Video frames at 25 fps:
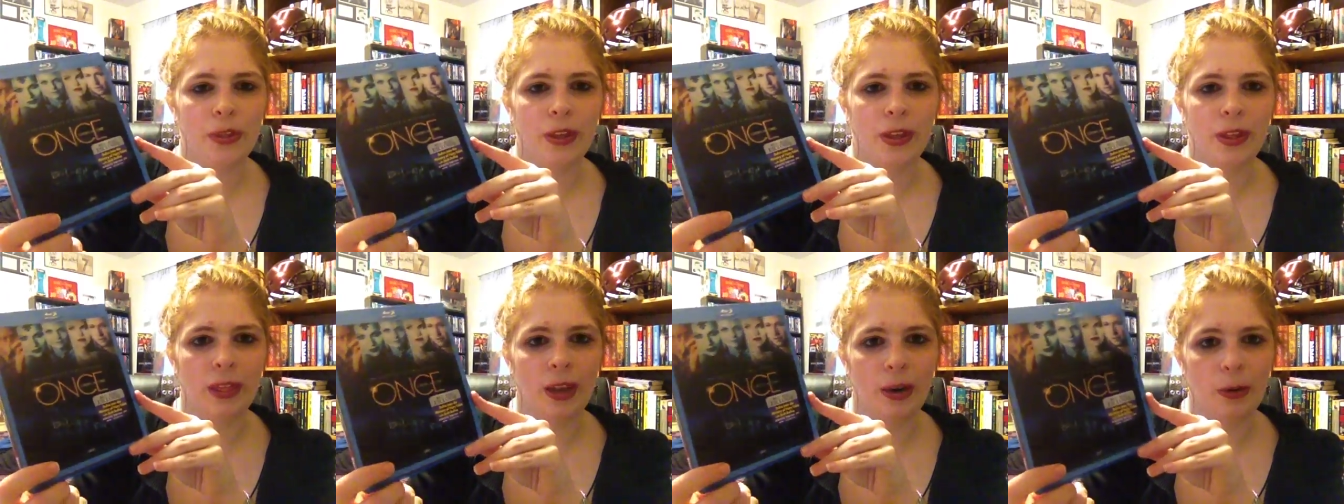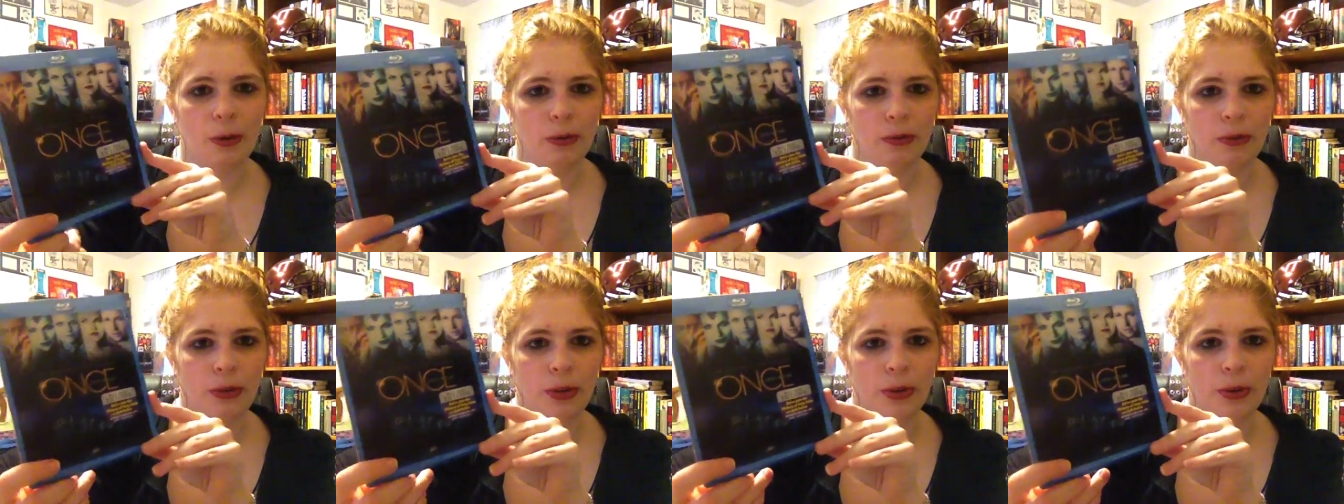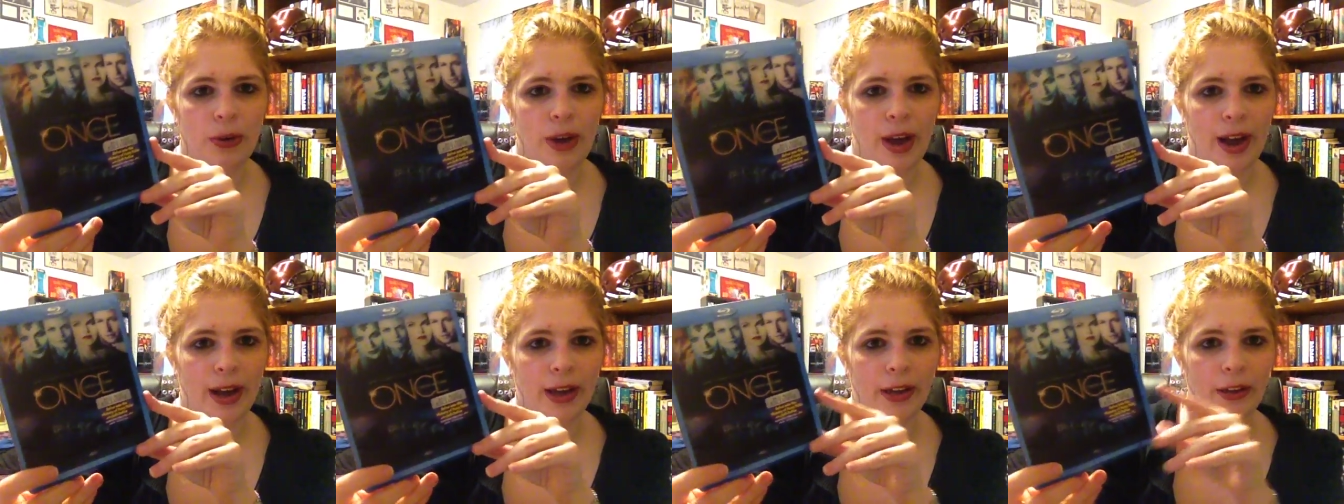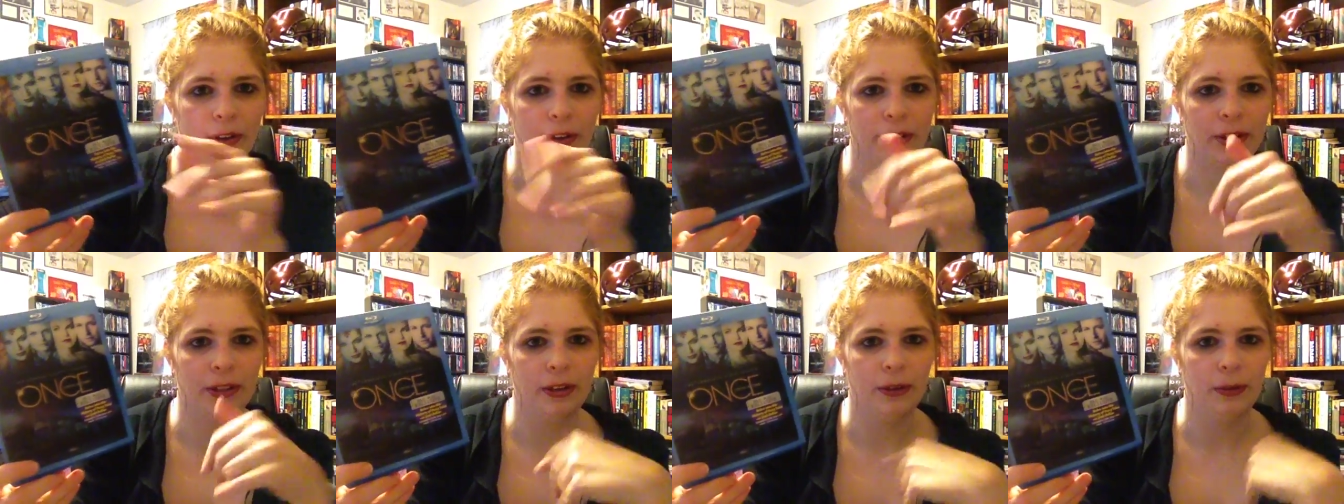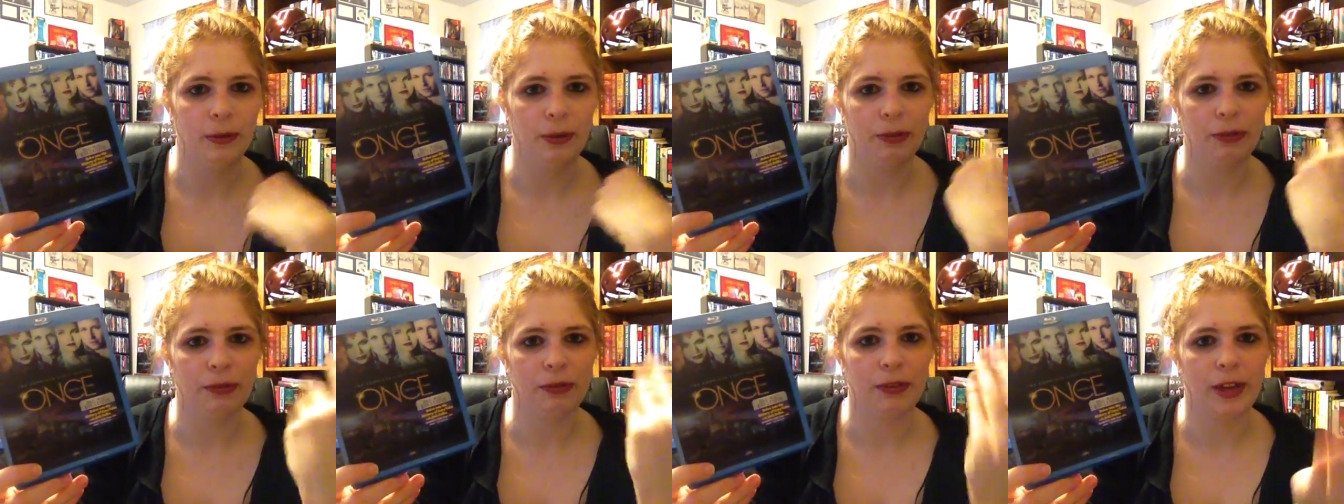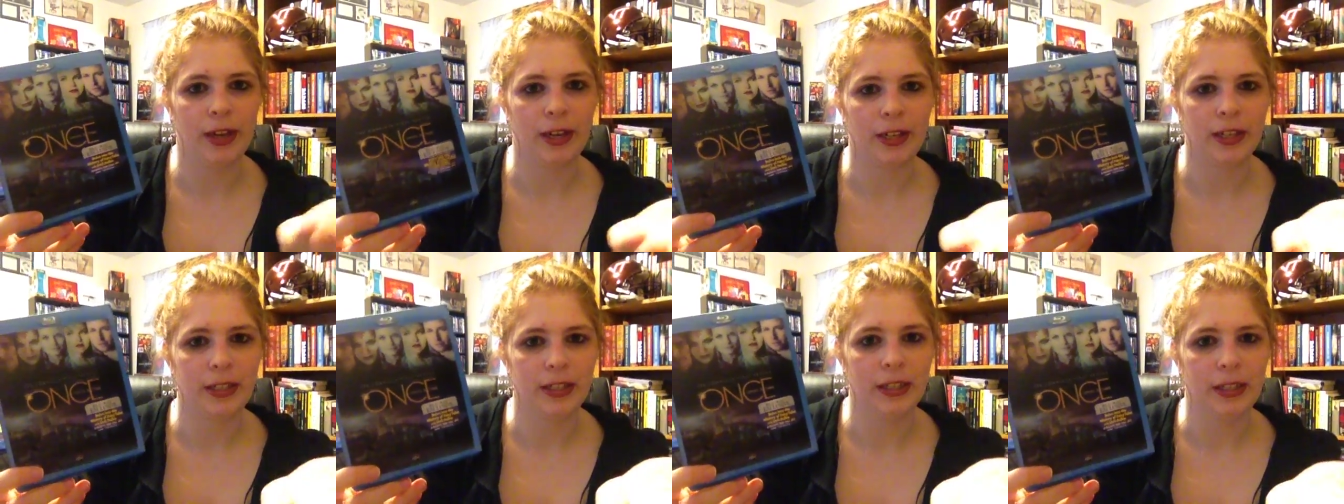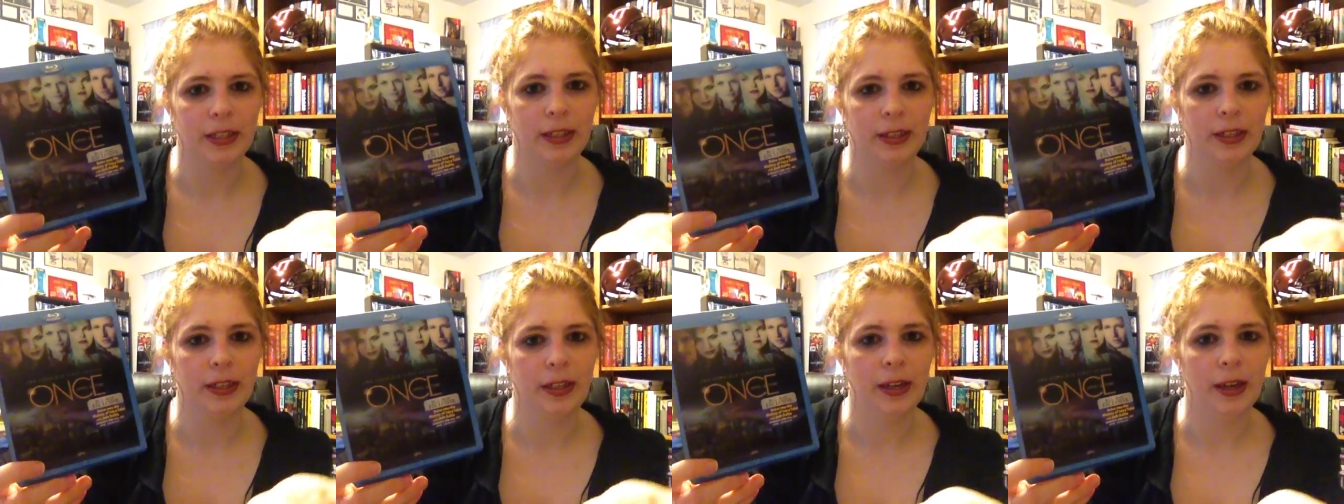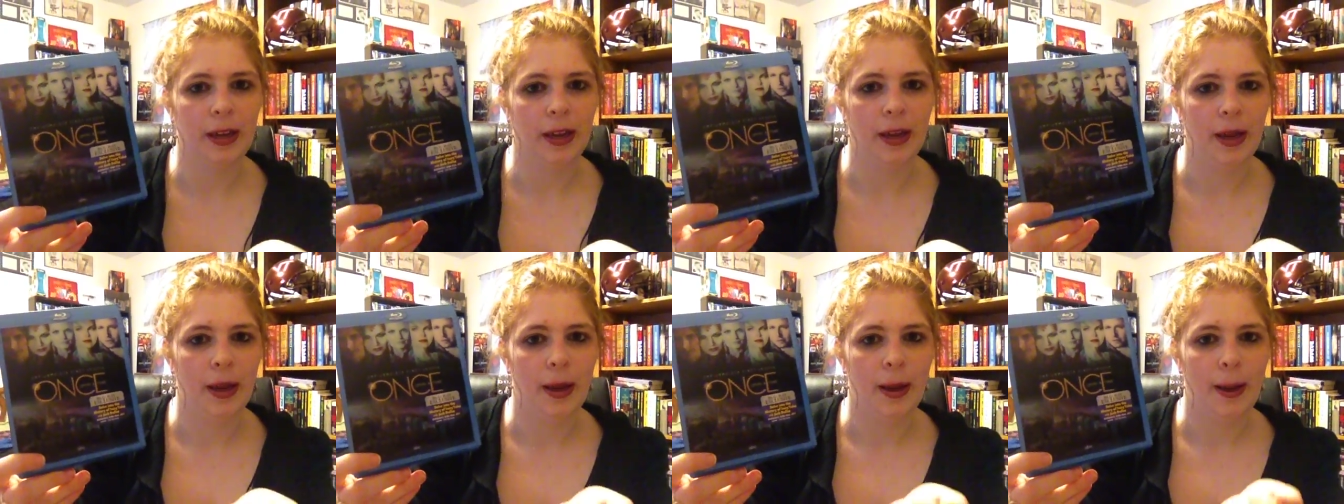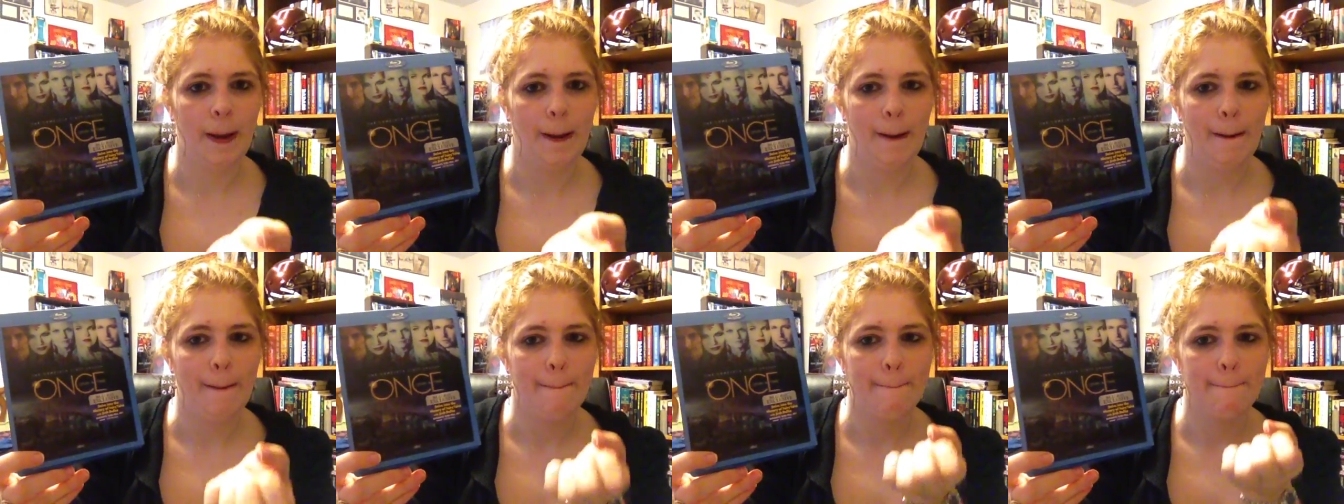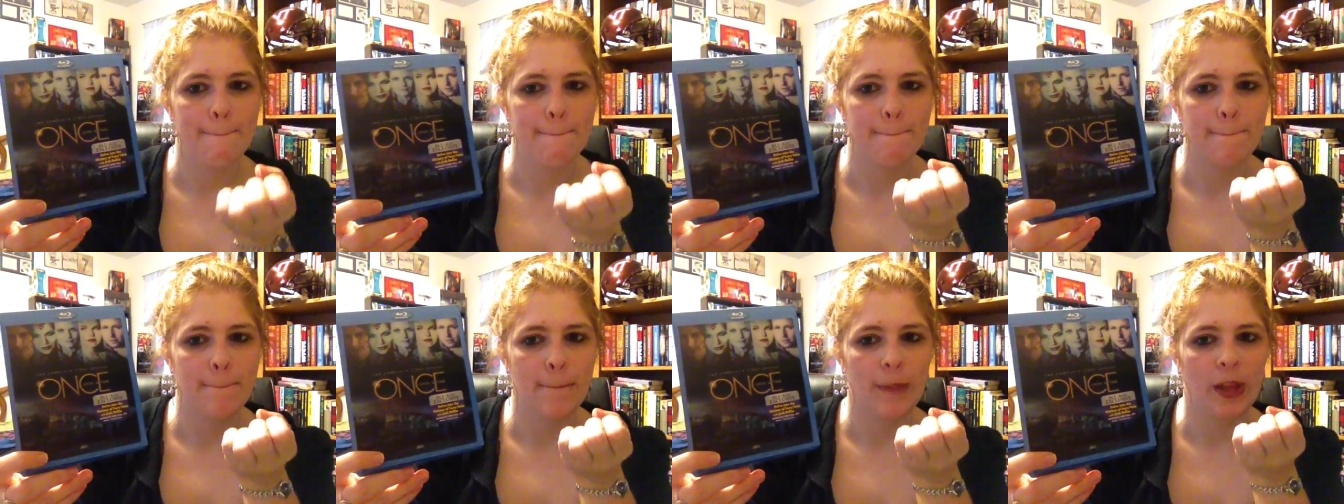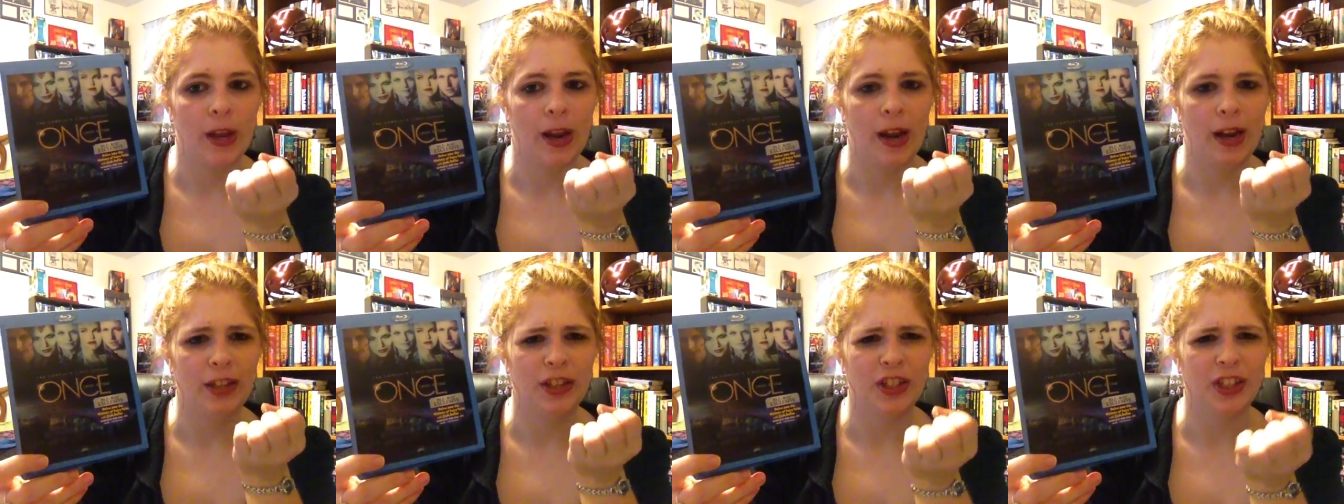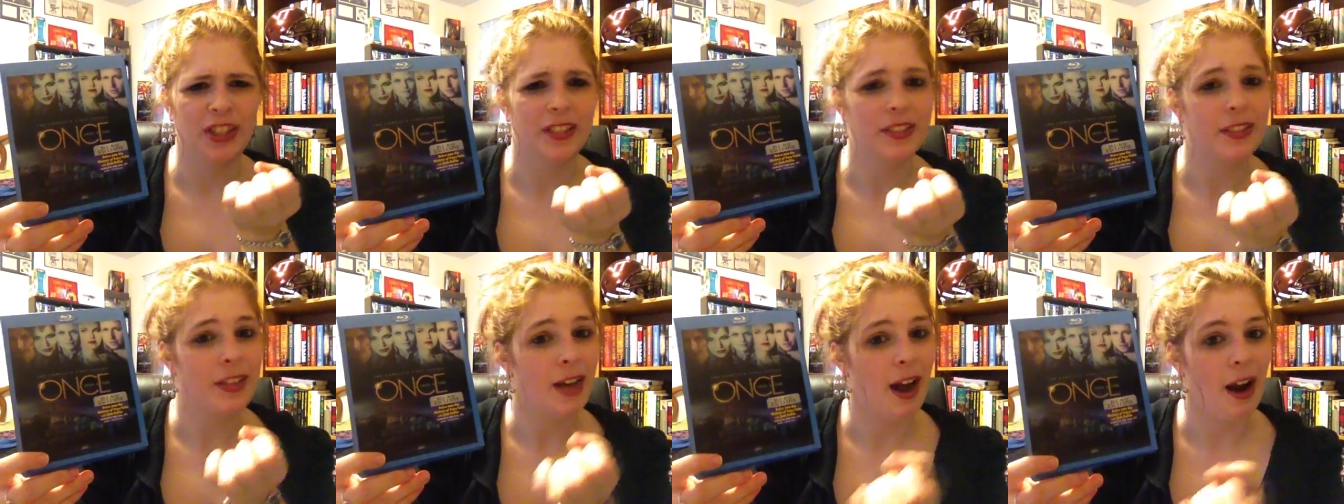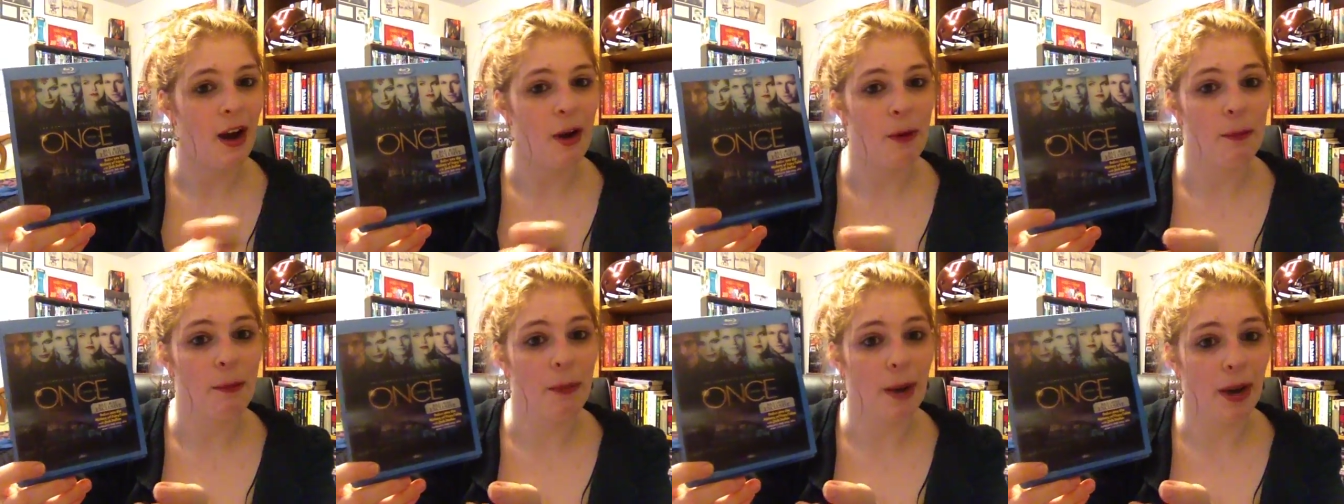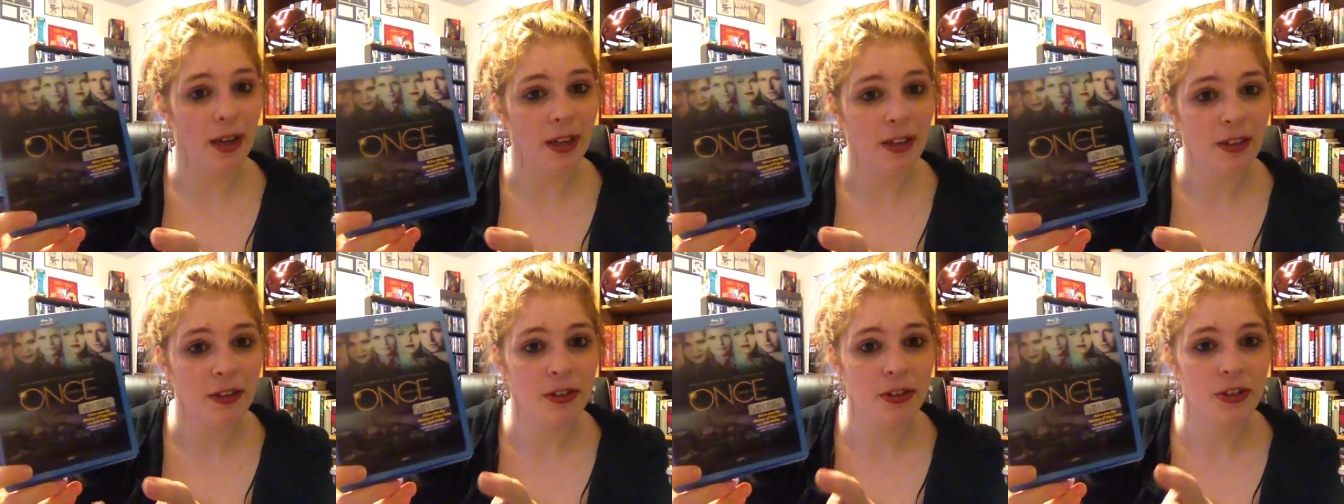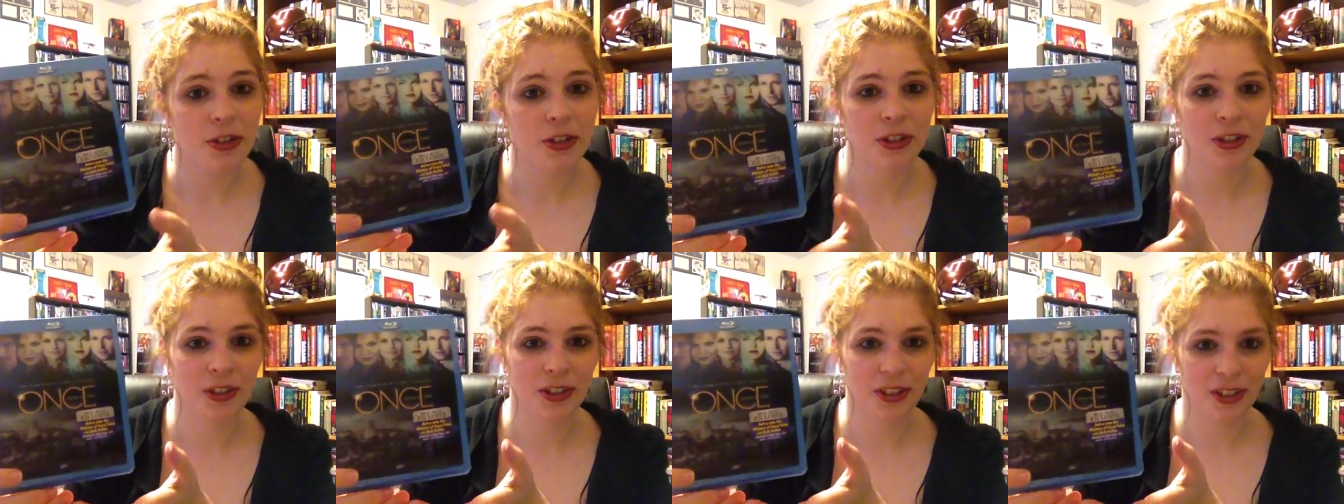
think that review accurately reflected just how much